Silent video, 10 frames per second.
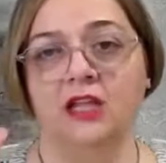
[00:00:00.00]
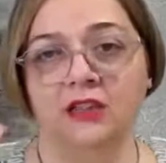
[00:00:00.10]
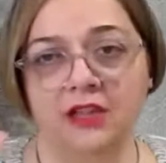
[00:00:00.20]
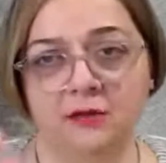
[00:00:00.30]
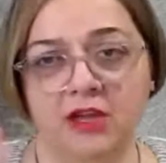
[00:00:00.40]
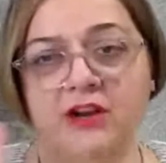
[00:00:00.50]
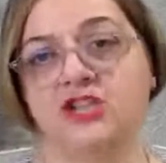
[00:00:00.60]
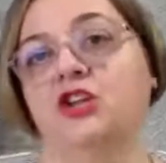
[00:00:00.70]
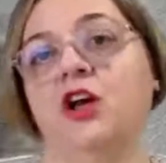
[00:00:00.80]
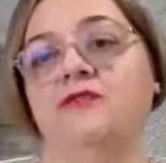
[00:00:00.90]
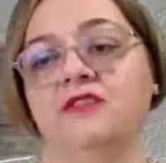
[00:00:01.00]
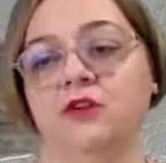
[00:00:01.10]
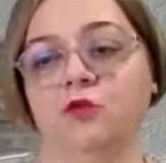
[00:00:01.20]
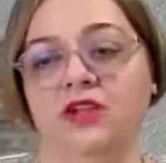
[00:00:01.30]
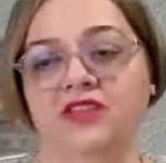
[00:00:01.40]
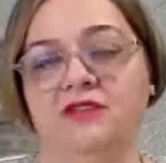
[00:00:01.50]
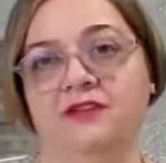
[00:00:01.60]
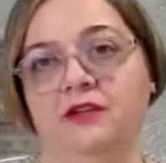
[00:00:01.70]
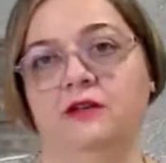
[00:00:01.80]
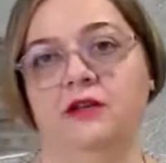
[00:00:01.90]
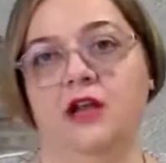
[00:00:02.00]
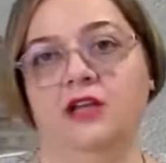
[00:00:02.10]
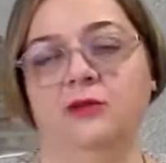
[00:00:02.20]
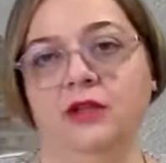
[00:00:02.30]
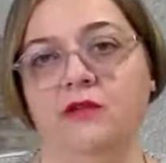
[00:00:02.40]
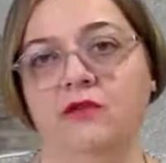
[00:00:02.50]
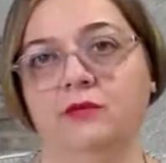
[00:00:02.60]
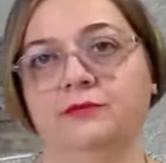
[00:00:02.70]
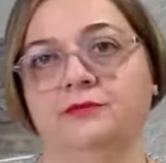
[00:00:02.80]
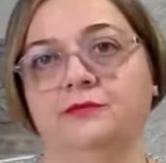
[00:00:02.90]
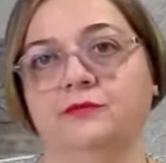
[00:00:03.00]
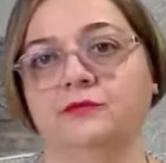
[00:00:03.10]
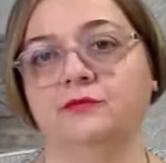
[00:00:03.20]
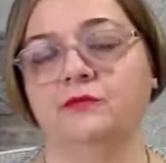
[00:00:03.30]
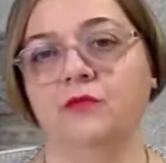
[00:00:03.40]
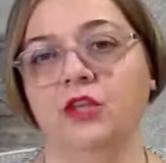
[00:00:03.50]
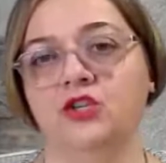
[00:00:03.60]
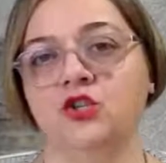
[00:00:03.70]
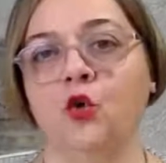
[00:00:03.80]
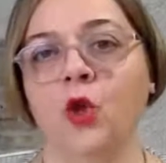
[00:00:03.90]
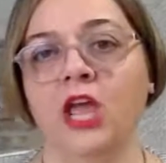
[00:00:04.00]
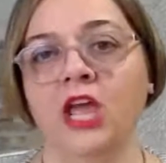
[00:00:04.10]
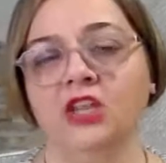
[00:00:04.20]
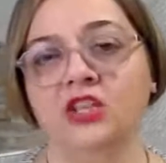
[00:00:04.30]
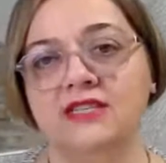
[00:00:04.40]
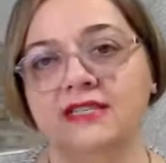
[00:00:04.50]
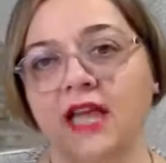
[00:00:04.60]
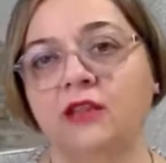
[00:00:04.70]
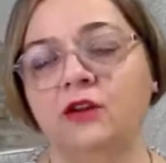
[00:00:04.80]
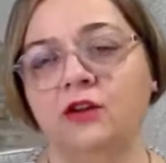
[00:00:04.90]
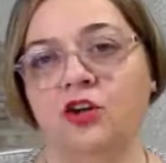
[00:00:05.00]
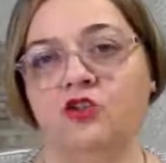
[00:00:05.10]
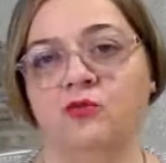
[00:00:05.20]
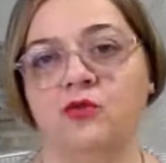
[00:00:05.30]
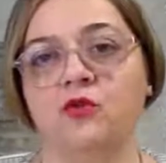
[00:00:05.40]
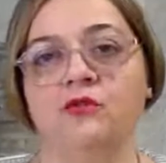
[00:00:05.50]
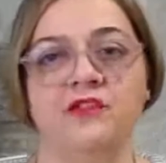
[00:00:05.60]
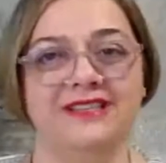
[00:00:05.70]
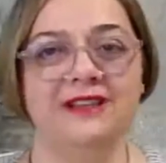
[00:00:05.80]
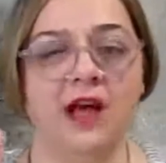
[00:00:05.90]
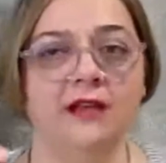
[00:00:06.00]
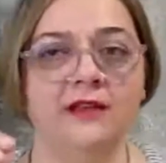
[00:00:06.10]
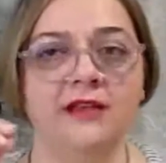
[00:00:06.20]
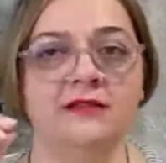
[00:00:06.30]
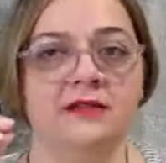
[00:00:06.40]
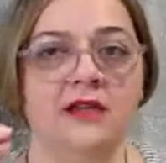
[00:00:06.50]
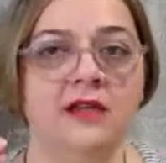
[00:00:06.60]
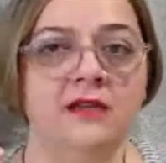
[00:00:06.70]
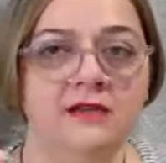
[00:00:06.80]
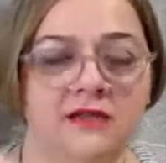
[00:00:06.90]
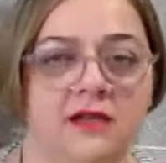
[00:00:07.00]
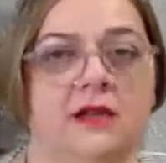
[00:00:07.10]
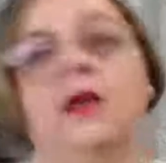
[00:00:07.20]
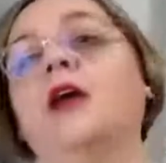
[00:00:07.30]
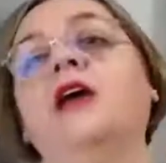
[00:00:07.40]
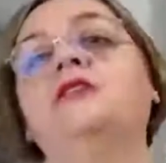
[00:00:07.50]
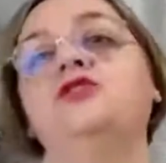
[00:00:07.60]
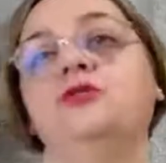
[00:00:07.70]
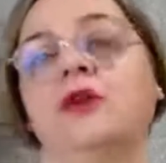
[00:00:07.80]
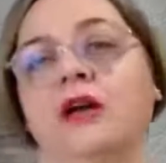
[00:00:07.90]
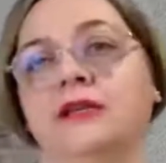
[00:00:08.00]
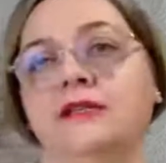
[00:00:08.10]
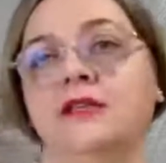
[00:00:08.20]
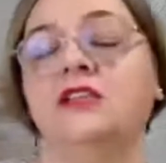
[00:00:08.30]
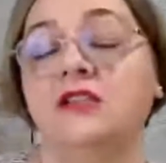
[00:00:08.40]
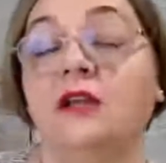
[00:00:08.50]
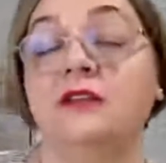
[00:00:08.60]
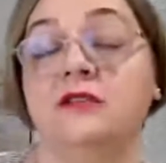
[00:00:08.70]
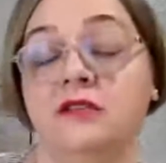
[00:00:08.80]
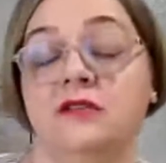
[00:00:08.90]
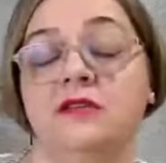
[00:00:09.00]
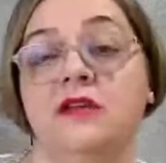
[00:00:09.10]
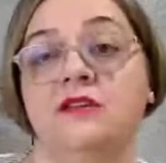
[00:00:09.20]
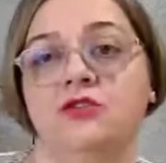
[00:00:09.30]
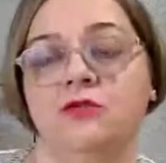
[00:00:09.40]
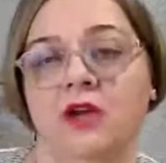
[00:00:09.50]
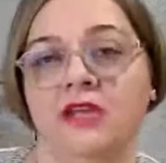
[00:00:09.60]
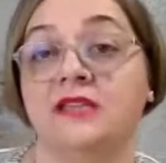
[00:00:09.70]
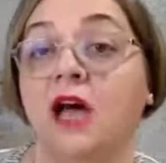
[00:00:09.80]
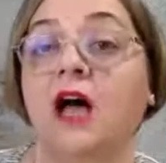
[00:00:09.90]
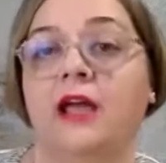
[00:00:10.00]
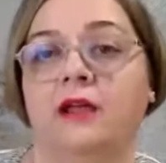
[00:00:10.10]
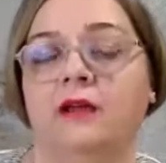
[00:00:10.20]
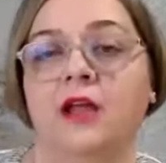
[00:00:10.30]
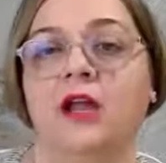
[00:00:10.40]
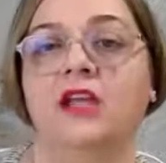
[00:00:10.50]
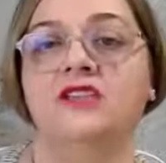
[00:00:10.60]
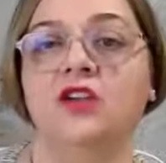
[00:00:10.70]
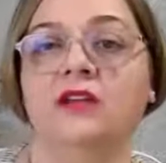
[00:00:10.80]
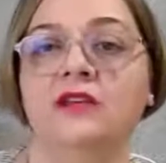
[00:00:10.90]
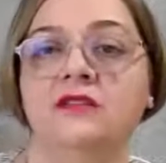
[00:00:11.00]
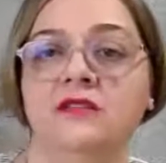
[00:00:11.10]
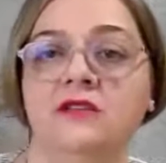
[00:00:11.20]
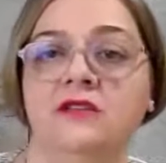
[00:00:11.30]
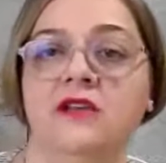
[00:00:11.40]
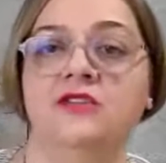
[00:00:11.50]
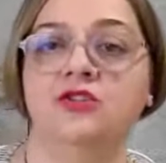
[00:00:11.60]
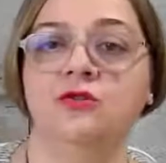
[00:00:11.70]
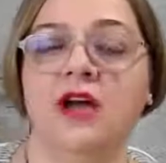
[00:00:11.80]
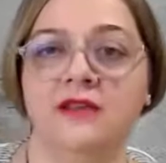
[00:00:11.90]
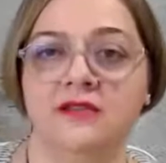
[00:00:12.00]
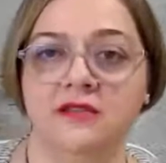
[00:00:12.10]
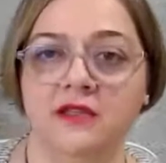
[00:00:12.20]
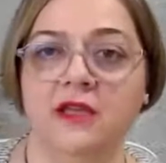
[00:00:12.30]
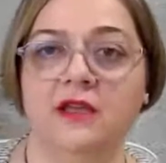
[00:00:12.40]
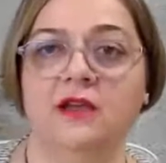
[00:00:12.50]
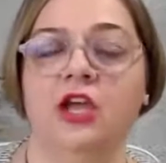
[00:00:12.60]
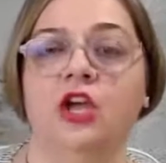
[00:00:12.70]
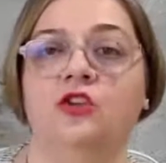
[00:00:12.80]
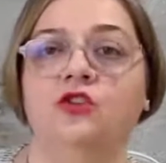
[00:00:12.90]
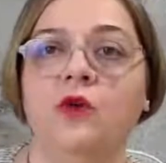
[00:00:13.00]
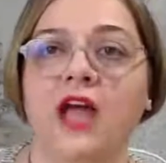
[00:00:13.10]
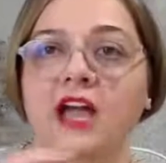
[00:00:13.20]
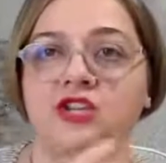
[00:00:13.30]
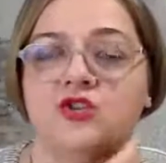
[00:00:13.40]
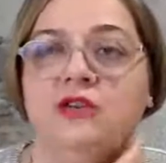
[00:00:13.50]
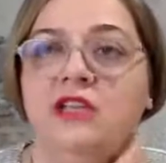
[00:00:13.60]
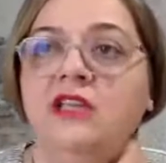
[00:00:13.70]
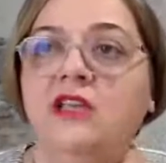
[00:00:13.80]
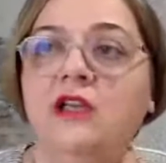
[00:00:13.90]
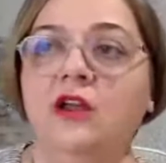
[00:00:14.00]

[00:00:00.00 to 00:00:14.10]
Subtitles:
the immigration officer will definitely not believe you. So the standard of proof is not as easy as you guys, it's not as easy as you guys, it's high. It's not as easy as you guys think to actually